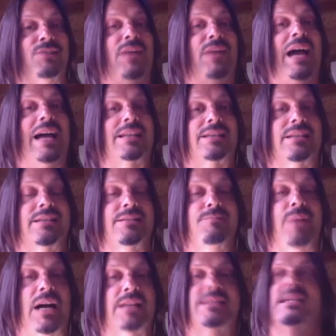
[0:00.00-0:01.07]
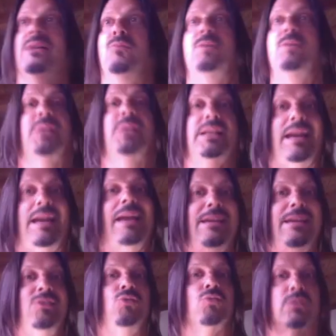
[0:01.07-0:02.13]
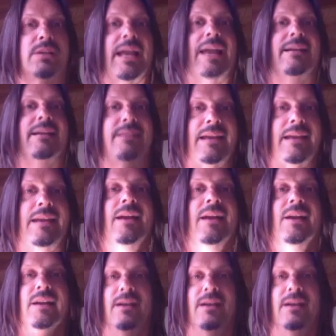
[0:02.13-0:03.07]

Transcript: shit fast, because in Potsdam, we played Yankee Doodle Dandy